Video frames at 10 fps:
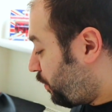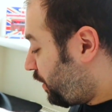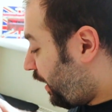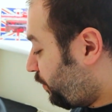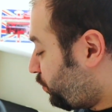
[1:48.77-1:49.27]

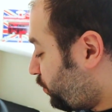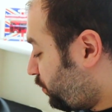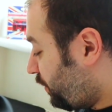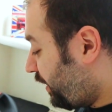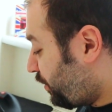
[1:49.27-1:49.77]
on how
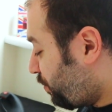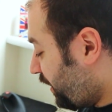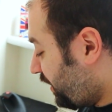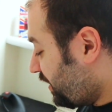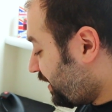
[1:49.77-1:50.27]
to
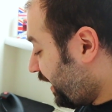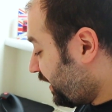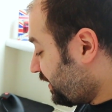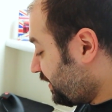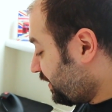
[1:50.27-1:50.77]
incubate these
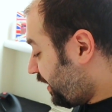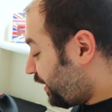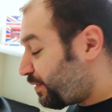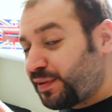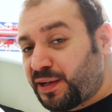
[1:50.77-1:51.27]
eggs, and
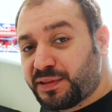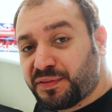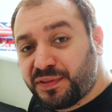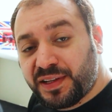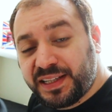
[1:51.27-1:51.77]
I found a
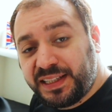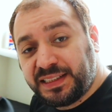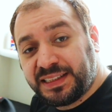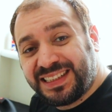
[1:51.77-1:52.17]
very